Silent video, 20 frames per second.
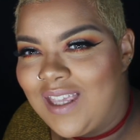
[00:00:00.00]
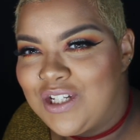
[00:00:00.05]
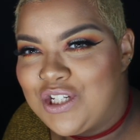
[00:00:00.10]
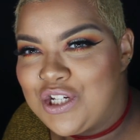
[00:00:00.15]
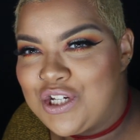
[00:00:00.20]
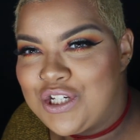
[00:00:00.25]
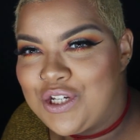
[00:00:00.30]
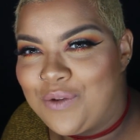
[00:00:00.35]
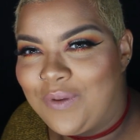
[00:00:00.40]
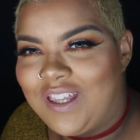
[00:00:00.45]

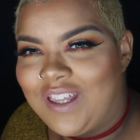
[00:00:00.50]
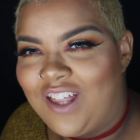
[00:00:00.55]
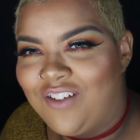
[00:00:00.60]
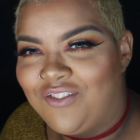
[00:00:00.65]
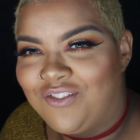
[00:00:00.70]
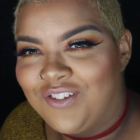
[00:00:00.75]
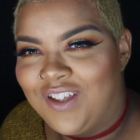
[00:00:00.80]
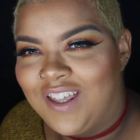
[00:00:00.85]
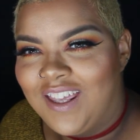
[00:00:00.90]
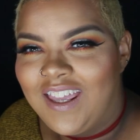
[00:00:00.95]
Just show it love,
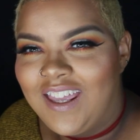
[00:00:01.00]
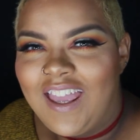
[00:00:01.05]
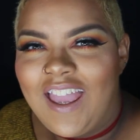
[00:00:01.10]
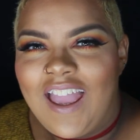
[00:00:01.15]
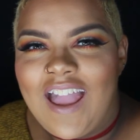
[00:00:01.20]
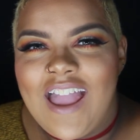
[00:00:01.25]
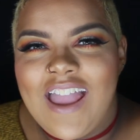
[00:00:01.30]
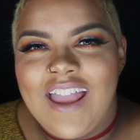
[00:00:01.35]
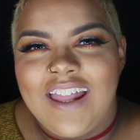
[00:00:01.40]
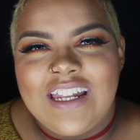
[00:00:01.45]

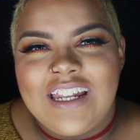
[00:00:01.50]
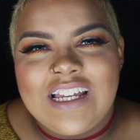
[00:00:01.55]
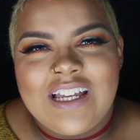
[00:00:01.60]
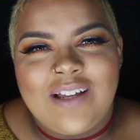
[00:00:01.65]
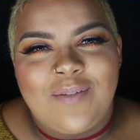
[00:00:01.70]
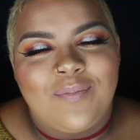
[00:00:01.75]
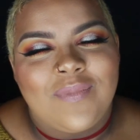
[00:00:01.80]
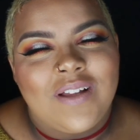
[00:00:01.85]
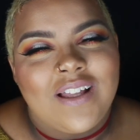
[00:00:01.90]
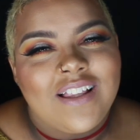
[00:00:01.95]
and
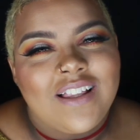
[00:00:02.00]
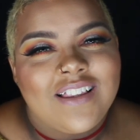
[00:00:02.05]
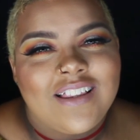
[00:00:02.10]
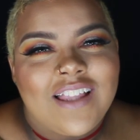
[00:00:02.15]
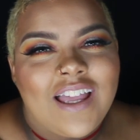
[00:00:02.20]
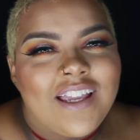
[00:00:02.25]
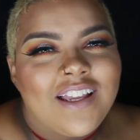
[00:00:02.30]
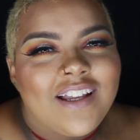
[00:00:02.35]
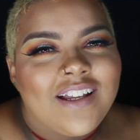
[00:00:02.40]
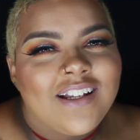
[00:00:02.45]

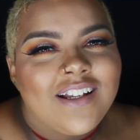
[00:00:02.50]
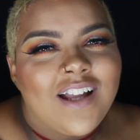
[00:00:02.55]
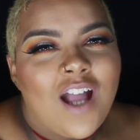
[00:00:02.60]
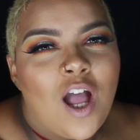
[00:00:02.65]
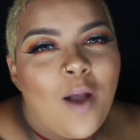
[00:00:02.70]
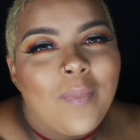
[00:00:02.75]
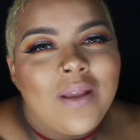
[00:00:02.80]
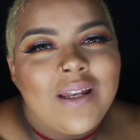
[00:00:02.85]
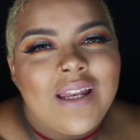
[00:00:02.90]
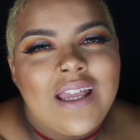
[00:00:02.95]
like,
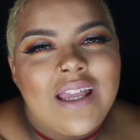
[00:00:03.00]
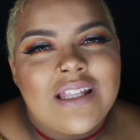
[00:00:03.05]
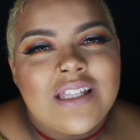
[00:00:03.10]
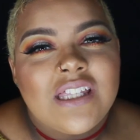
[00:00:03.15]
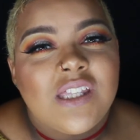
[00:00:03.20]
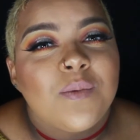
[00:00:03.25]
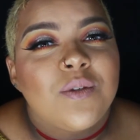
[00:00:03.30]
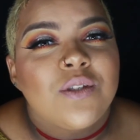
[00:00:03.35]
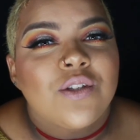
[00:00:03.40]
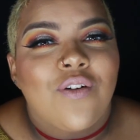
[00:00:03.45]
comment, and
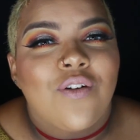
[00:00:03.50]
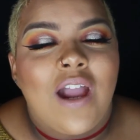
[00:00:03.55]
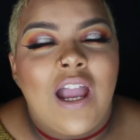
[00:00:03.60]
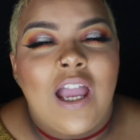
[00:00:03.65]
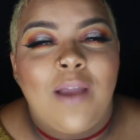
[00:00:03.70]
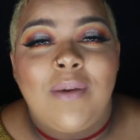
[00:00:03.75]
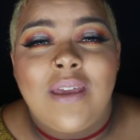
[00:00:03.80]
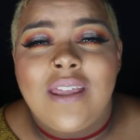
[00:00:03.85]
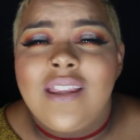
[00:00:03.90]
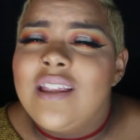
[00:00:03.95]

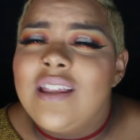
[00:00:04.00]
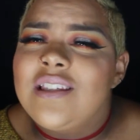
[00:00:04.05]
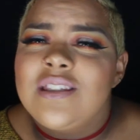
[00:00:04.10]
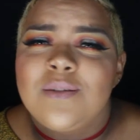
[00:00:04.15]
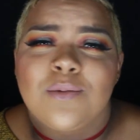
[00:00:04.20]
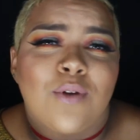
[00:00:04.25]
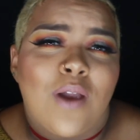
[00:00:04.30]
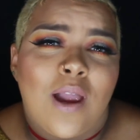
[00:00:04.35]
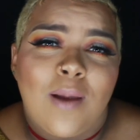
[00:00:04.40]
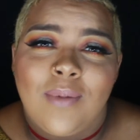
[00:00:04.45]
subscribe. Hit that
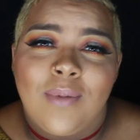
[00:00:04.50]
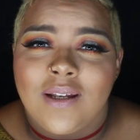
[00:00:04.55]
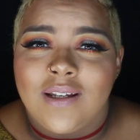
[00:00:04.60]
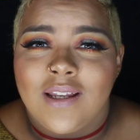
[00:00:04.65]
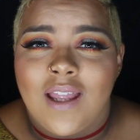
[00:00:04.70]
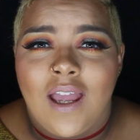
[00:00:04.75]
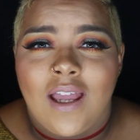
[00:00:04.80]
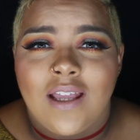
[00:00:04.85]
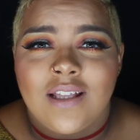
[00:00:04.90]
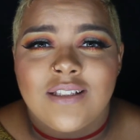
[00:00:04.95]
subscribe button,
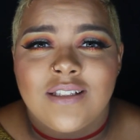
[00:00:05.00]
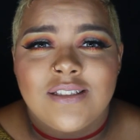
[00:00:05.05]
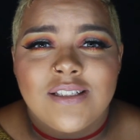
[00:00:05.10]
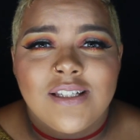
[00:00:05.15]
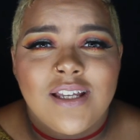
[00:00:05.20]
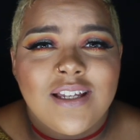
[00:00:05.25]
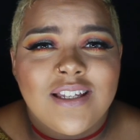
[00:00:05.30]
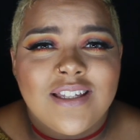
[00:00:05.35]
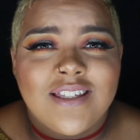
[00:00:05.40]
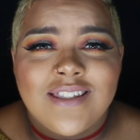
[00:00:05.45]
guys,
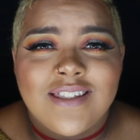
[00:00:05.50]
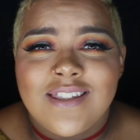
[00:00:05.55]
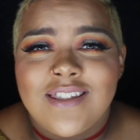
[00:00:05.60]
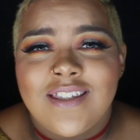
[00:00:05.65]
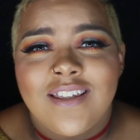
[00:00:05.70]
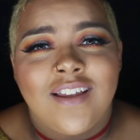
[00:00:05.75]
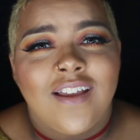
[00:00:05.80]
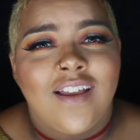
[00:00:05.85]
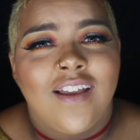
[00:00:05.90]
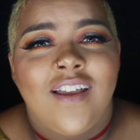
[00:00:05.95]
because
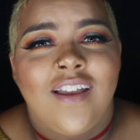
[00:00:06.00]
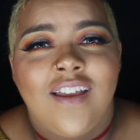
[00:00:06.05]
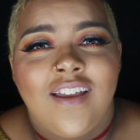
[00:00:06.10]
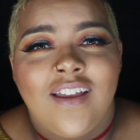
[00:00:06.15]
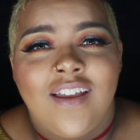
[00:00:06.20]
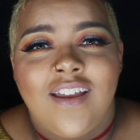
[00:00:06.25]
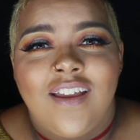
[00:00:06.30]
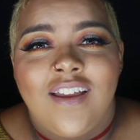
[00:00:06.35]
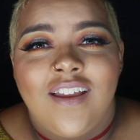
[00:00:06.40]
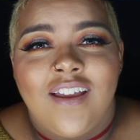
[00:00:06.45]

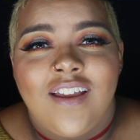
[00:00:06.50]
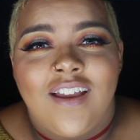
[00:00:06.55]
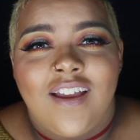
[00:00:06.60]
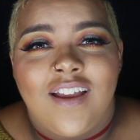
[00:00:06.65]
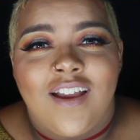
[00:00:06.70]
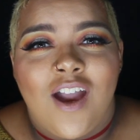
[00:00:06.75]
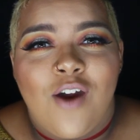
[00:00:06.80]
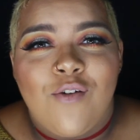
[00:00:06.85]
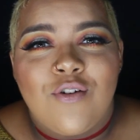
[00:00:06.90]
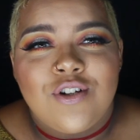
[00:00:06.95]

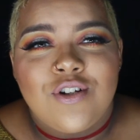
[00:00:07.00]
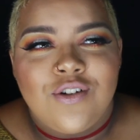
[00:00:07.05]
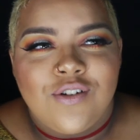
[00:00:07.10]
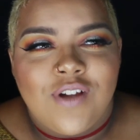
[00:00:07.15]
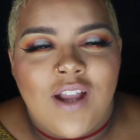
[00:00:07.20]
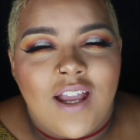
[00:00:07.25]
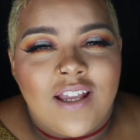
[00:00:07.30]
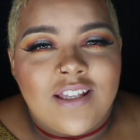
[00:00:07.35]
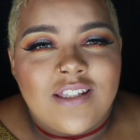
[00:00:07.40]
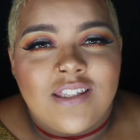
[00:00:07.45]
I want you
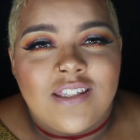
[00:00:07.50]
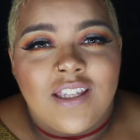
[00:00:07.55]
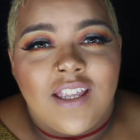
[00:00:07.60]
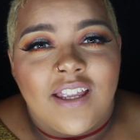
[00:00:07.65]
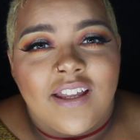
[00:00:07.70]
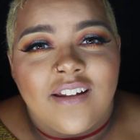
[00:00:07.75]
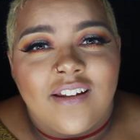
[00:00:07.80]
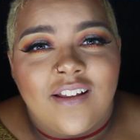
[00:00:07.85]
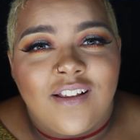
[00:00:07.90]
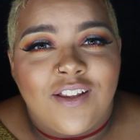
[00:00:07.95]
guys to
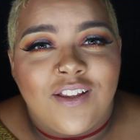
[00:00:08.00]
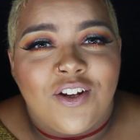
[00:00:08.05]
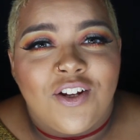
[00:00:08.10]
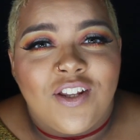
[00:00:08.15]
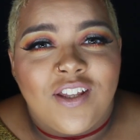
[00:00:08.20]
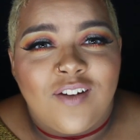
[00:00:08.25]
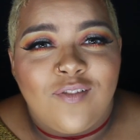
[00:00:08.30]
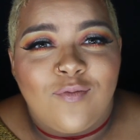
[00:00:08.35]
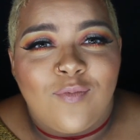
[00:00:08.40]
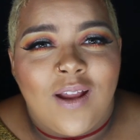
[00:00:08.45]
get
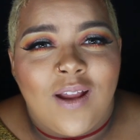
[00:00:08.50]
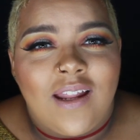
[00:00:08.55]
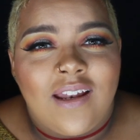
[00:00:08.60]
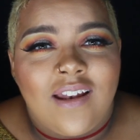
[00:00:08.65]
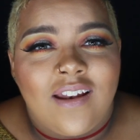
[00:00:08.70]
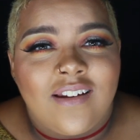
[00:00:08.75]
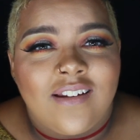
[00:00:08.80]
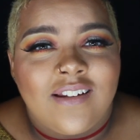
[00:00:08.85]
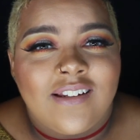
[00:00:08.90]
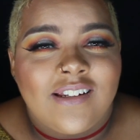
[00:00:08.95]
alerted
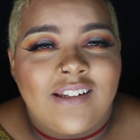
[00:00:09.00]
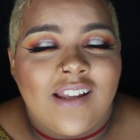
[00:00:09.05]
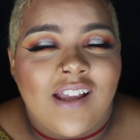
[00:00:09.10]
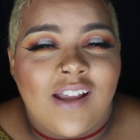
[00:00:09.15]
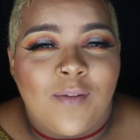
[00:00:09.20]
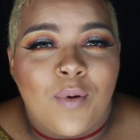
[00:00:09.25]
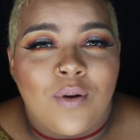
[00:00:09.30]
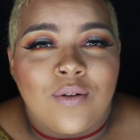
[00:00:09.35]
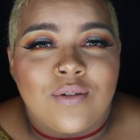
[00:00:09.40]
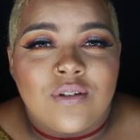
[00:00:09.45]
when
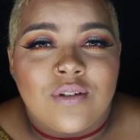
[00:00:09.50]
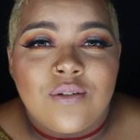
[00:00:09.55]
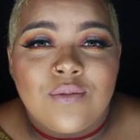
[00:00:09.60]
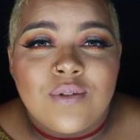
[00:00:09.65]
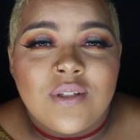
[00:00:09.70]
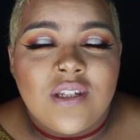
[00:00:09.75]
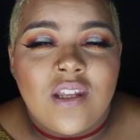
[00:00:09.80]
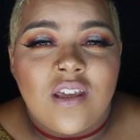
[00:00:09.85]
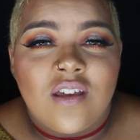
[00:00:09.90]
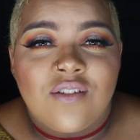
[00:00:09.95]
I post new
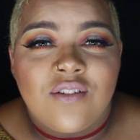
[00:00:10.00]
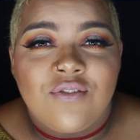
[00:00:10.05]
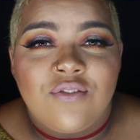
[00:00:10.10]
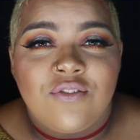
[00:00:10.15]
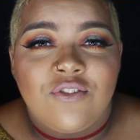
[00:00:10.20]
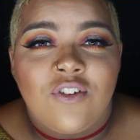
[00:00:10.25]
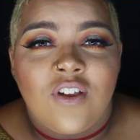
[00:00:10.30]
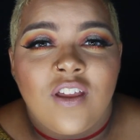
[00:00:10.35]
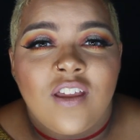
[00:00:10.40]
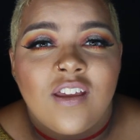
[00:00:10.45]

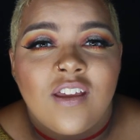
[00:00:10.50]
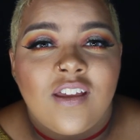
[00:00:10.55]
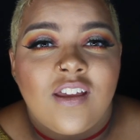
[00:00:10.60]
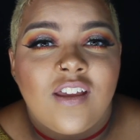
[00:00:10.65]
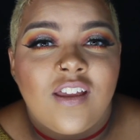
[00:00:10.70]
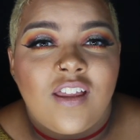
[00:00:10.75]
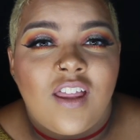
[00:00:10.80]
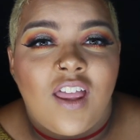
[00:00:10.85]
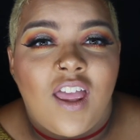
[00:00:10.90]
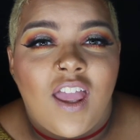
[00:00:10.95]
stuff.
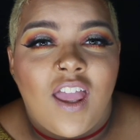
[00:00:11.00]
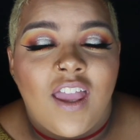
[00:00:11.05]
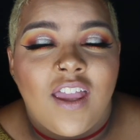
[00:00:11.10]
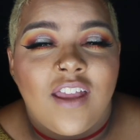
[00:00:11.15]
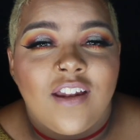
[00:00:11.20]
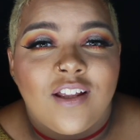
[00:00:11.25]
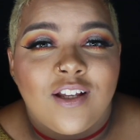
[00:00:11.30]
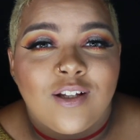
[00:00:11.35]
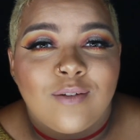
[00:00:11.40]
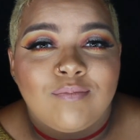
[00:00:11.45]

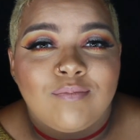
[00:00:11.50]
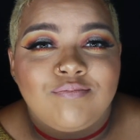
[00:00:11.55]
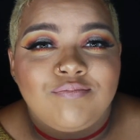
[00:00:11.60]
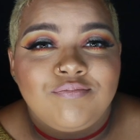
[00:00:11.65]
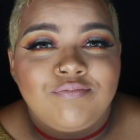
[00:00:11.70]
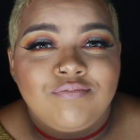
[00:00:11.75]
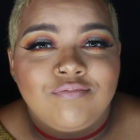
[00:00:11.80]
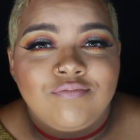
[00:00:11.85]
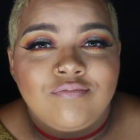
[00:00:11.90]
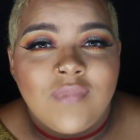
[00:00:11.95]
And
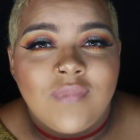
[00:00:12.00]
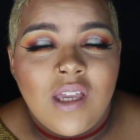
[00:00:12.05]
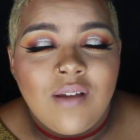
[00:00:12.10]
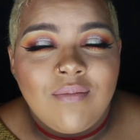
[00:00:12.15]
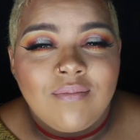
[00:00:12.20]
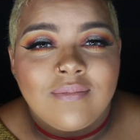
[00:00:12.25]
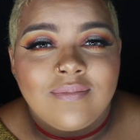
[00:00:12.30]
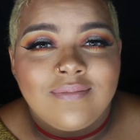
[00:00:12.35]
yeah,